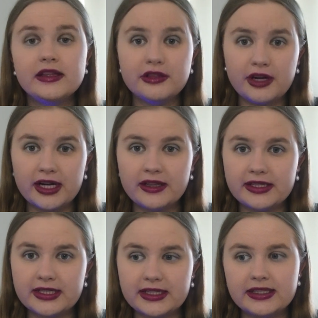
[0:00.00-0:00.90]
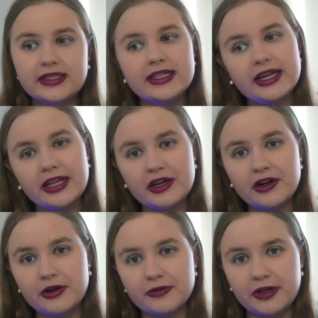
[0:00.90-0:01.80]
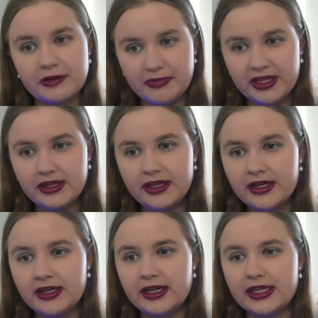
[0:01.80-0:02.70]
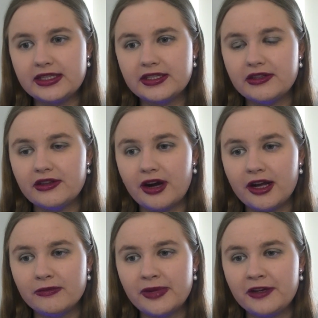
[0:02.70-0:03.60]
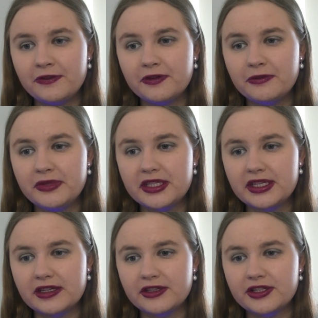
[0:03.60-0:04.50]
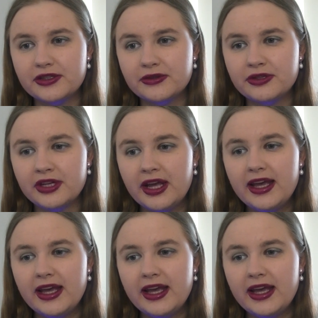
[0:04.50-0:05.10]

Niall is understanding of Amelia, and Niall may feel misunderstood.